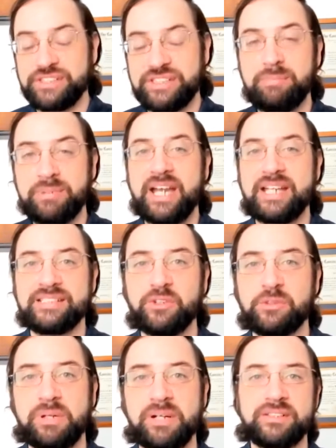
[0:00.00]

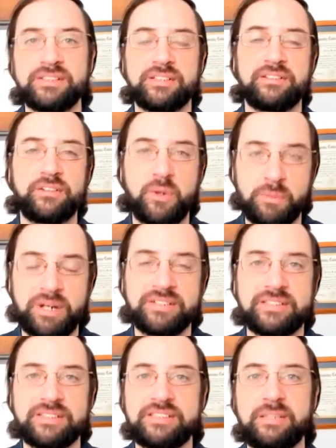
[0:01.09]
CPIs in those parts, or lower
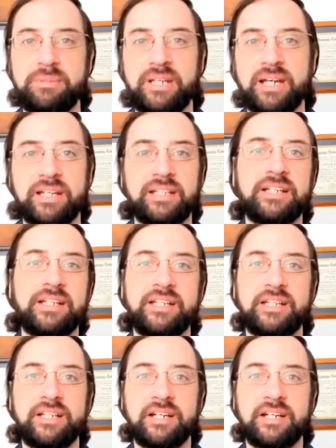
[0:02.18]
parts of the CPI,